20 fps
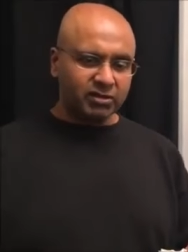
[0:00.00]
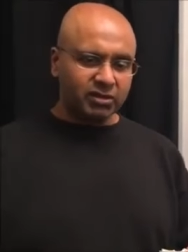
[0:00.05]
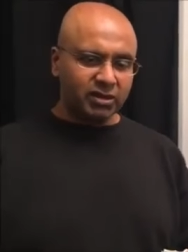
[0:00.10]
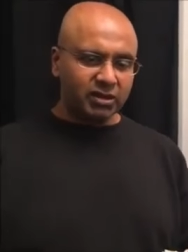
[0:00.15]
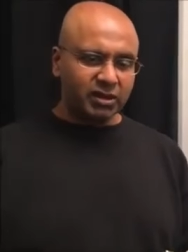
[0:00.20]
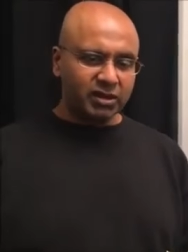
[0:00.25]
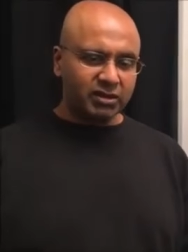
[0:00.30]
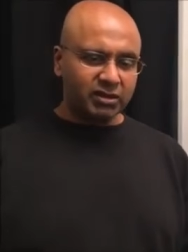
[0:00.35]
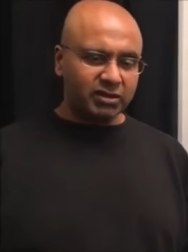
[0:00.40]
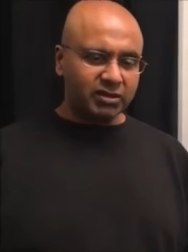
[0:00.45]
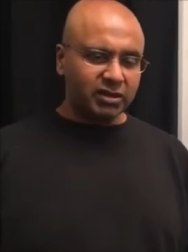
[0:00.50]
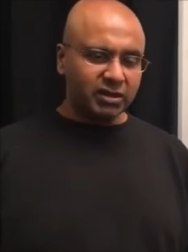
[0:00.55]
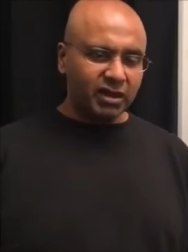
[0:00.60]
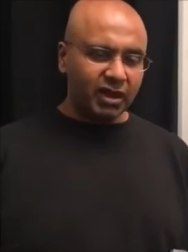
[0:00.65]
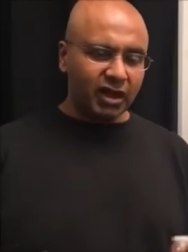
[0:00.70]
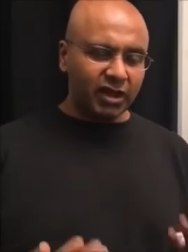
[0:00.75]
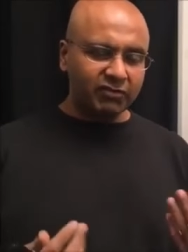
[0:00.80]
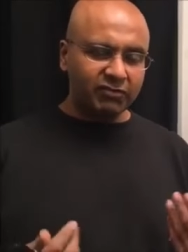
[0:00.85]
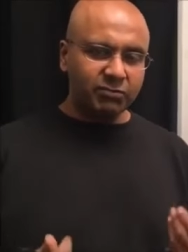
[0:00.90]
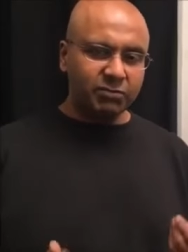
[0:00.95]
the, the
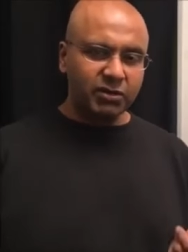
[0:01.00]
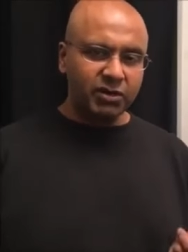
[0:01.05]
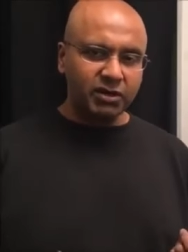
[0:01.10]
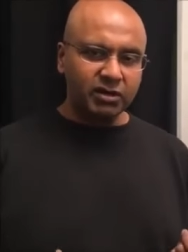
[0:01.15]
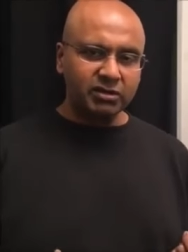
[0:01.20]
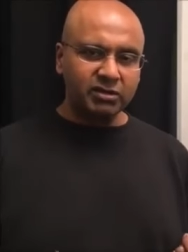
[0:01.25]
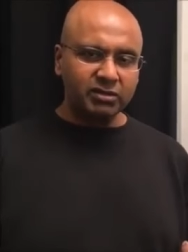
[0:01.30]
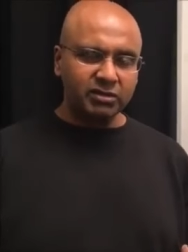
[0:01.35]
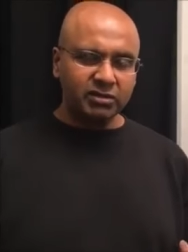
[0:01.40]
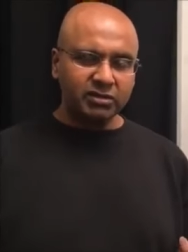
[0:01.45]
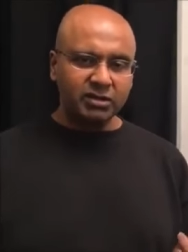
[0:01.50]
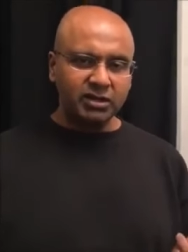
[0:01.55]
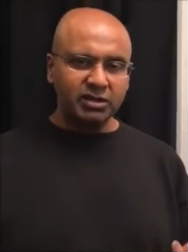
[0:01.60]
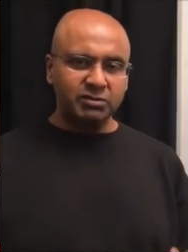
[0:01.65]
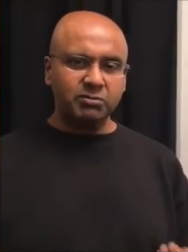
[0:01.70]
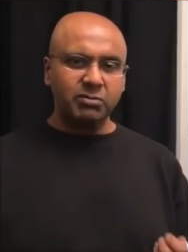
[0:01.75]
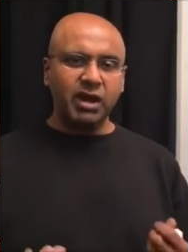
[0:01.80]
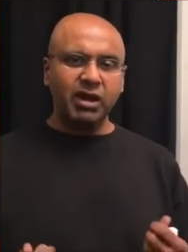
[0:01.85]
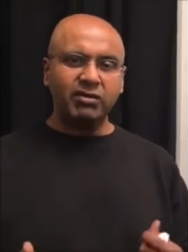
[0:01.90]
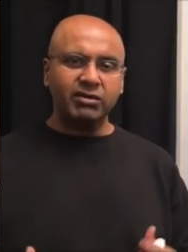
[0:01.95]
live birth
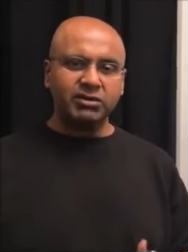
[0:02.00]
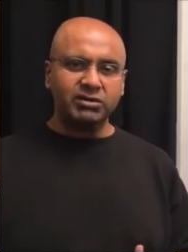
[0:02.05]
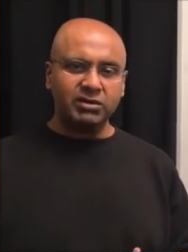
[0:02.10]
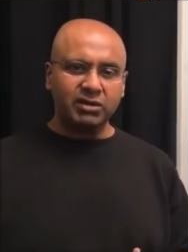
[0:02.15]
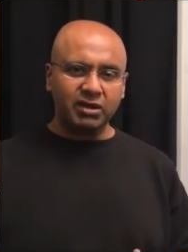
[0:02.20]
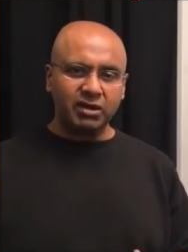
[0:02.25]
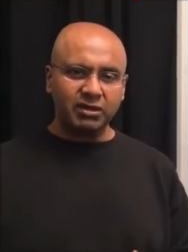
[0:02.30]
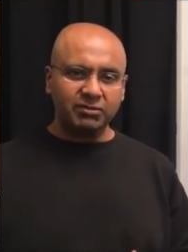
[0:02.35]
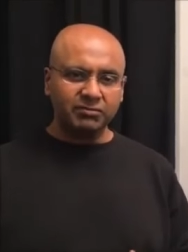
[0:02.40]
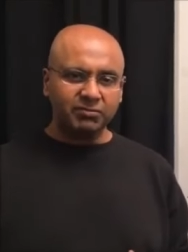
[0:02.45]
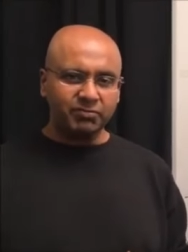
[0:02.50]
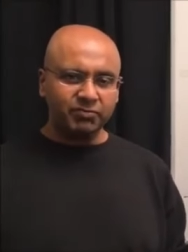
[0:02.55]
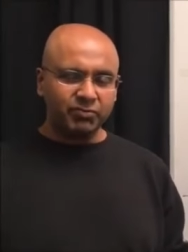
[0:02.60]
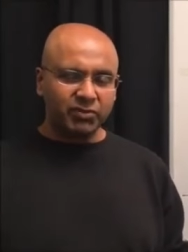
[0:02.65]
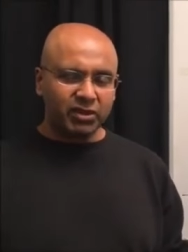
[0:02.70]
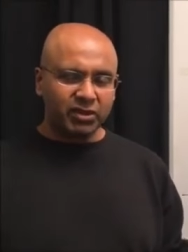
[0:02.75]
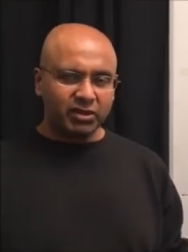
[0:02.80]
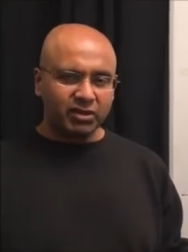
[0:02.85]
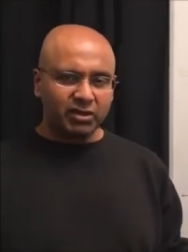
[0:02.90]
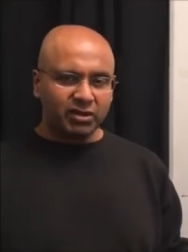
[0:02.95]
in maritime
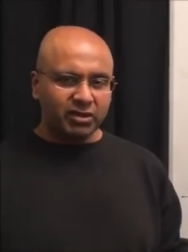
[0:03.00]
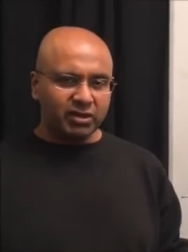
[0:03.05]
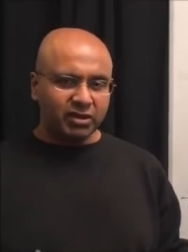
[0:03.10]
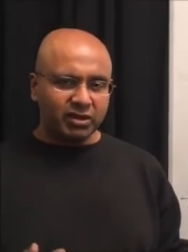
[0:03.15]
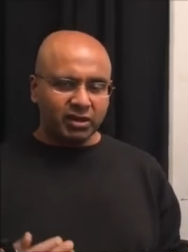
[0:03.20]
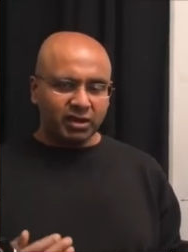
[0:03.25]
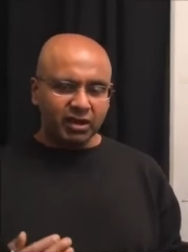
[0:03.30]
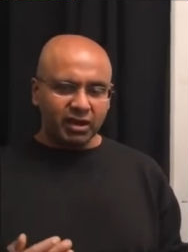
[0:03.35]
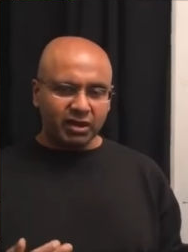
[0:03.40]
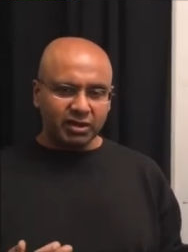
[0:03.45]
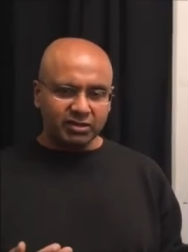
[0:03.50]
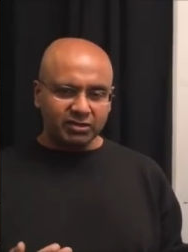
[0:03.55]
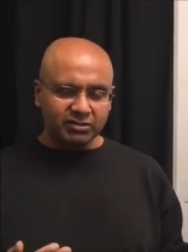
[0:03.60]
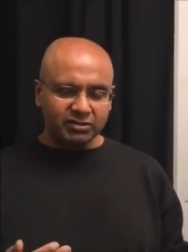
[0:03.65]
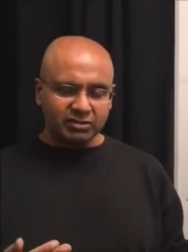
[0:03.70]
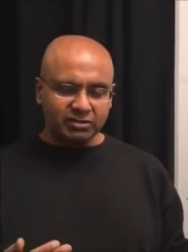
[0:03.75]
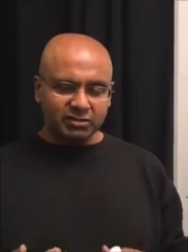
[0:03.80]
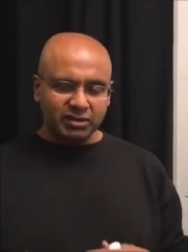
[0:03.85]
and